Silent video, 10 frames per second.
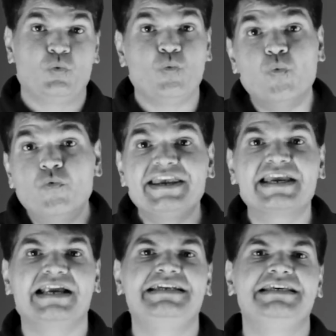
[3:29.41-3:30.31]
We
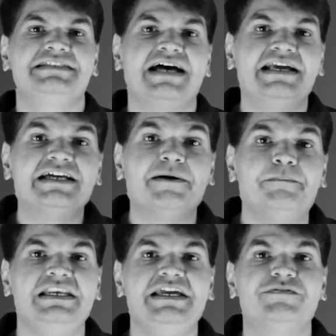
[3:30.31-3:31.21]
can design our
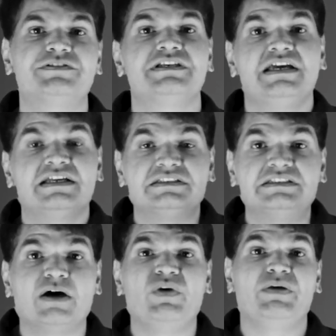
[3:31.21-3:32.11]
beliefs
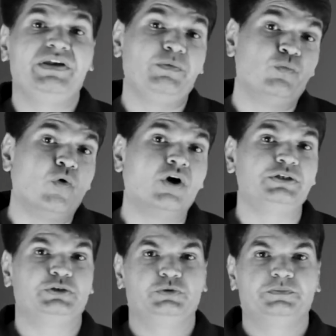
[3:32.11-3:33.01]
the way we
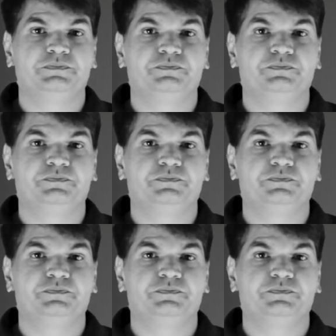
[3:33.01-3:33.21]
want to.